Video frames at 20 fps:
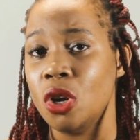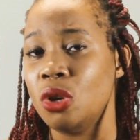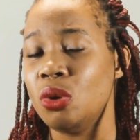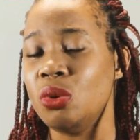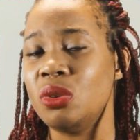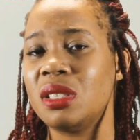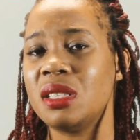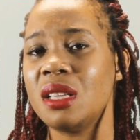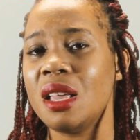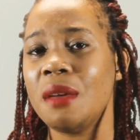
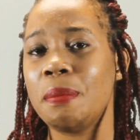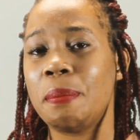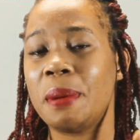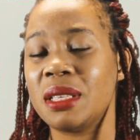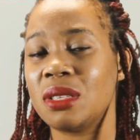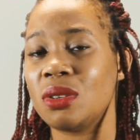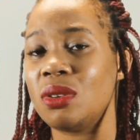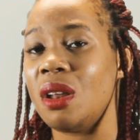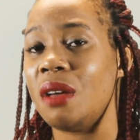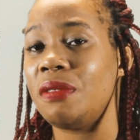You see, a
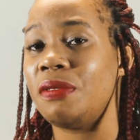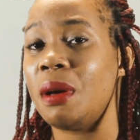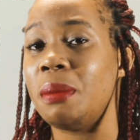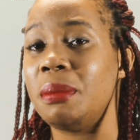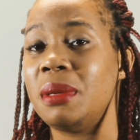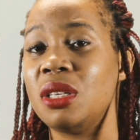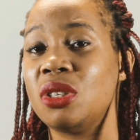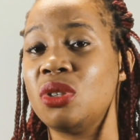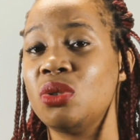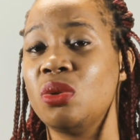particular
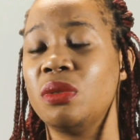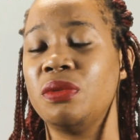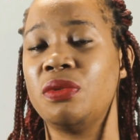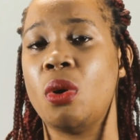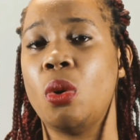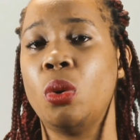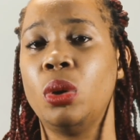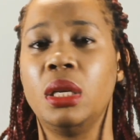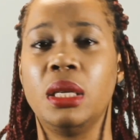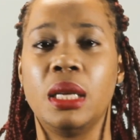family is known
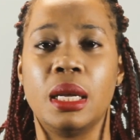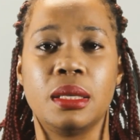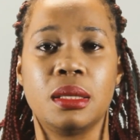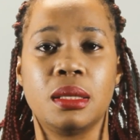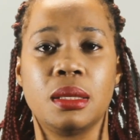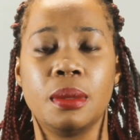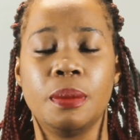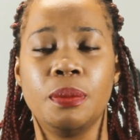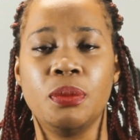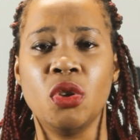for
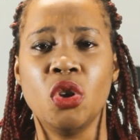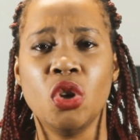holiness.